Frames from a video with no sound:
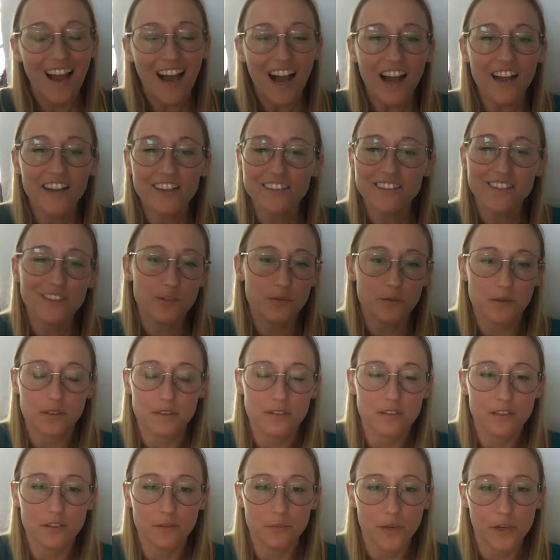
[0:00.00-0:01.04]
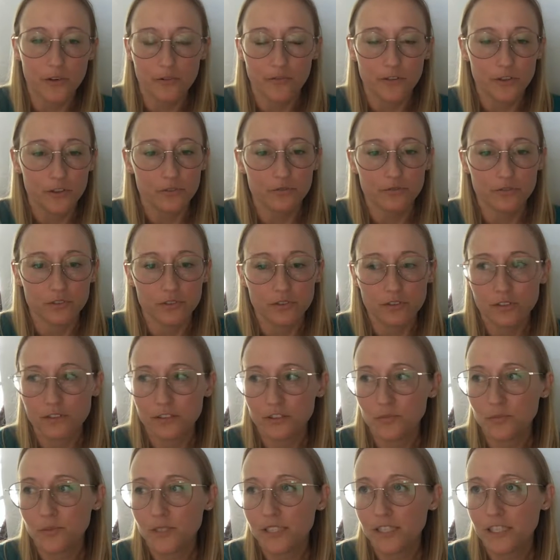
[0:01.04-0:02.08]
This wasn't my first few
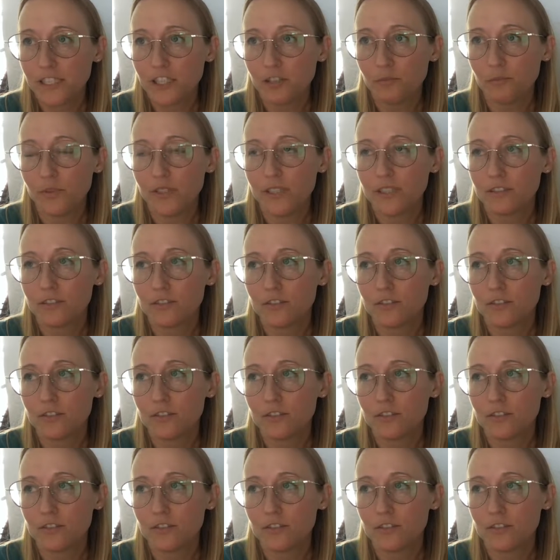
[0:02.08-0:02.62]
years beekeeping,